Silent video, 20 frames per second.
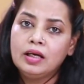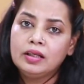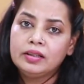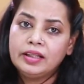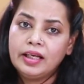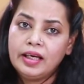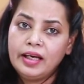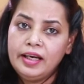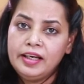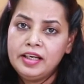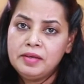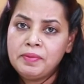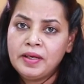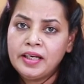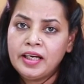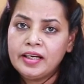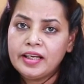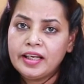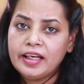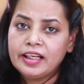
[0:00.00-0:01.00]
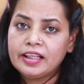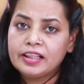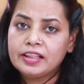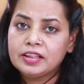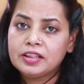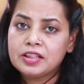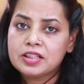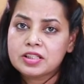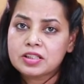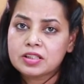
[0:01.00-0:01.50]
The independent
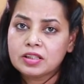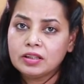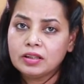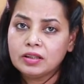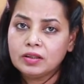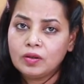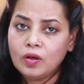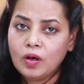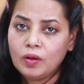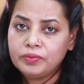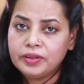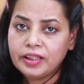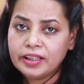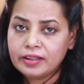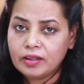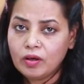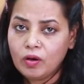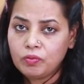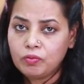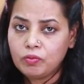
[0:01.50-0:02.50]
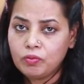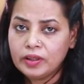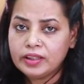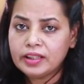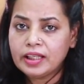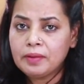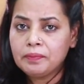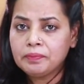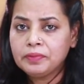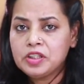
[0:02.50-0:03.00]
directors of one
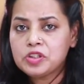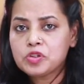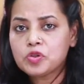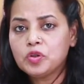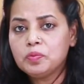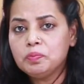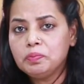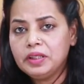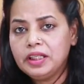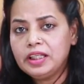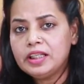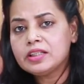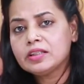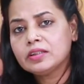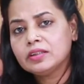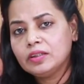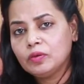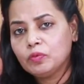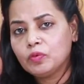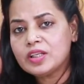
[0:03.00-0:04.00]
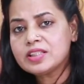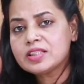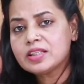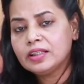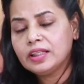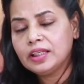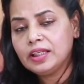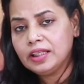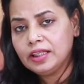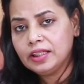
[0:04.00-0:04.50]
company should meet once
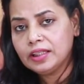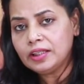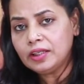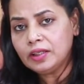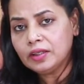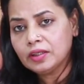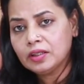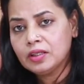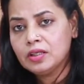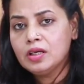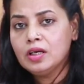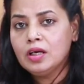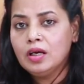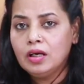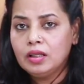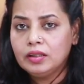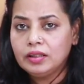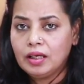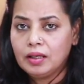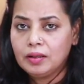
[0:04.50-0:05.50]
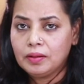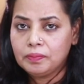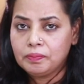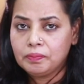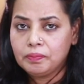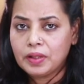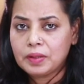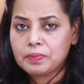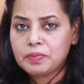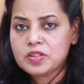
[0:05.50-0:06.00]
in a year. The
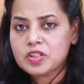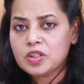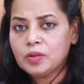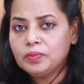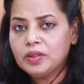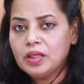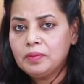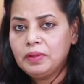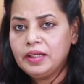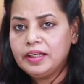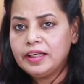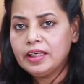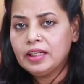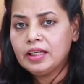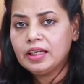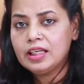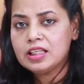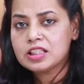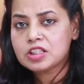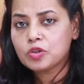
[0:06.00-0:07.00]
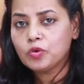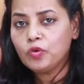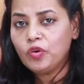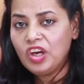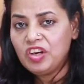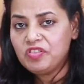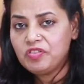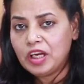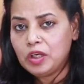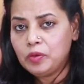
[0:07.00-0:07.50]
purpose of the meeting is to
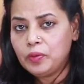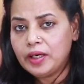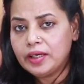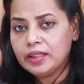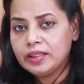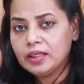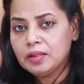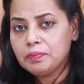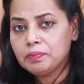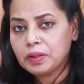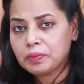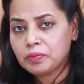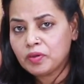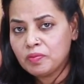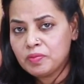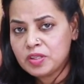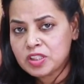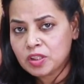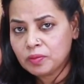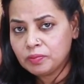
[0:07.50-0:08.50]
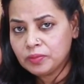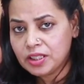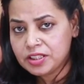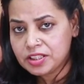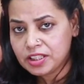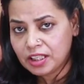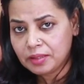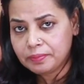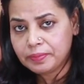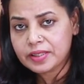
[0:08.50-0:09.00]
evaluate the performance of the
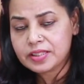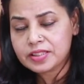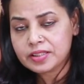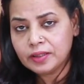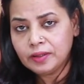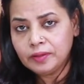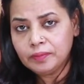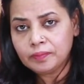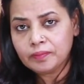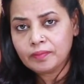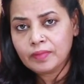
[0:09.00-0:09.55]
chairperson,